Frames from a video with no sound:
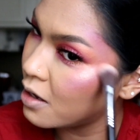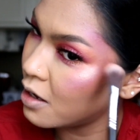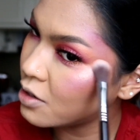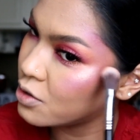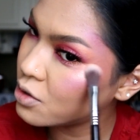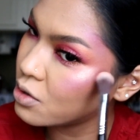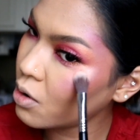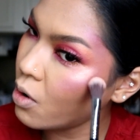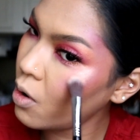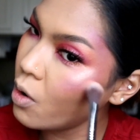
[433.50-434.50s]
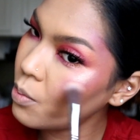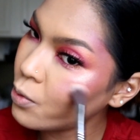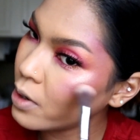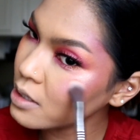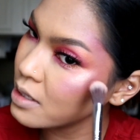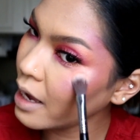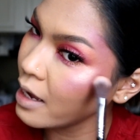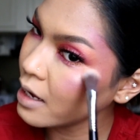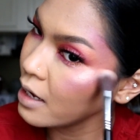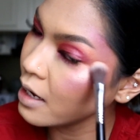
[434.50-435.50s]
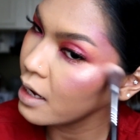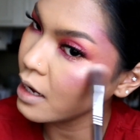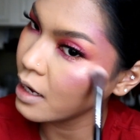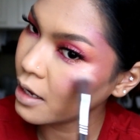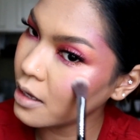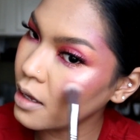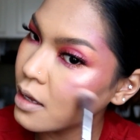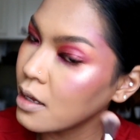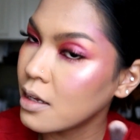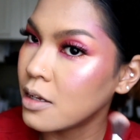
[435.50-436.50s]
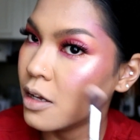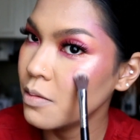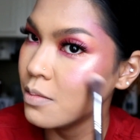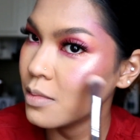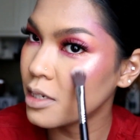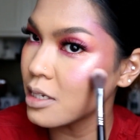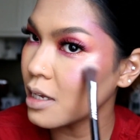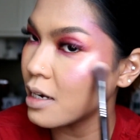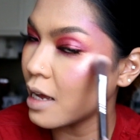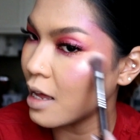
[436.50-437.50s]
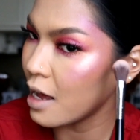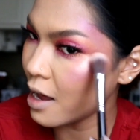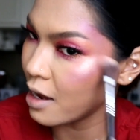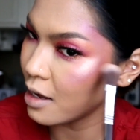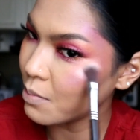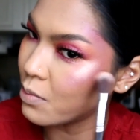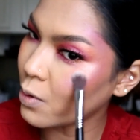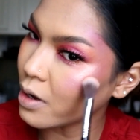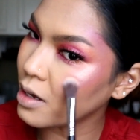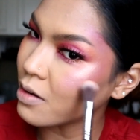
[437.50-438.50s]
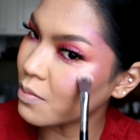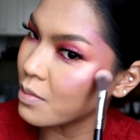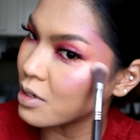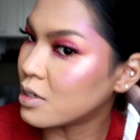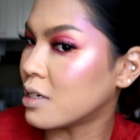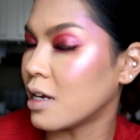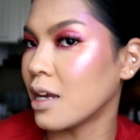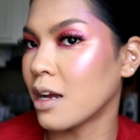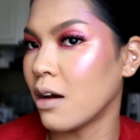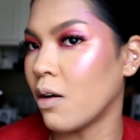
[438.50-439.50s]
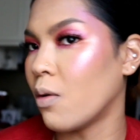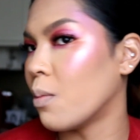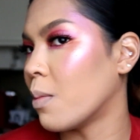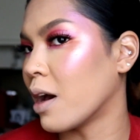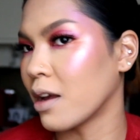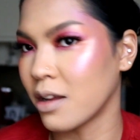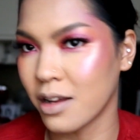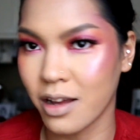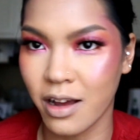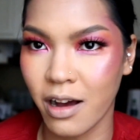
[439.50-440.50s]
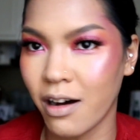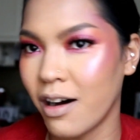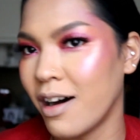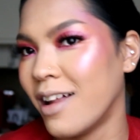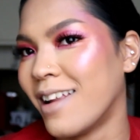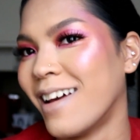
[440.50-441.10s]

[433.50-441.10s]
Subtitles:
it's so pretty. Just hit that high point of my cheek. Oh my god.